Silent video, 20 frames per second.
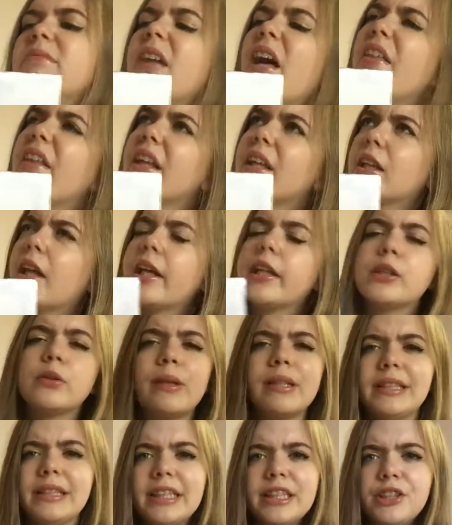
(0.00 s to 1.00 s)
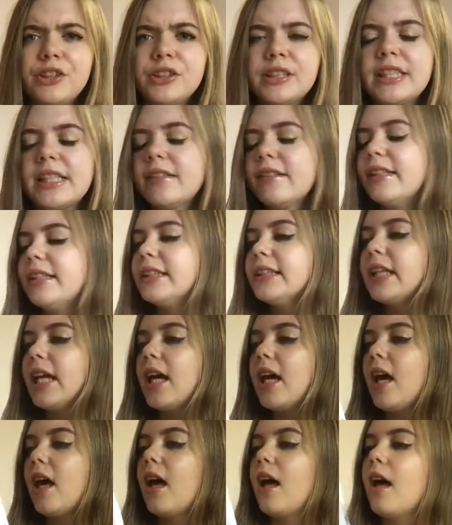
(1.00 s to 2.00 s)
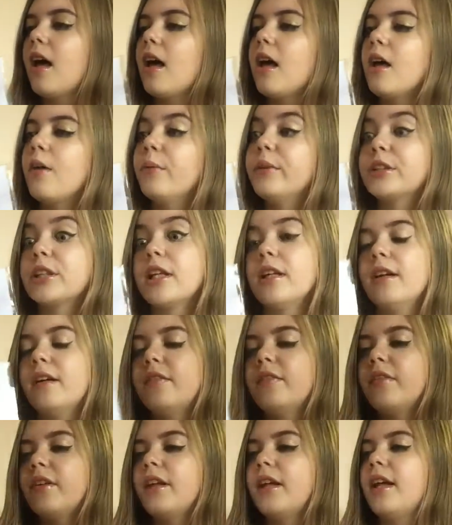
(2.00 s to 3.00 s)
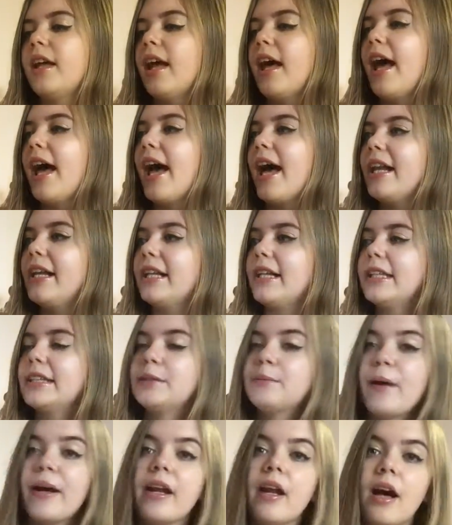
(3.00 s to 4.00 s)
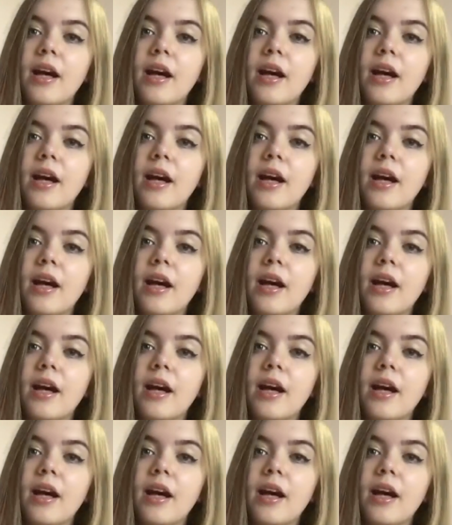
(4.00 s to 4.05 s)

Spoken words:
I think like 20 issue series, which I love. And this by an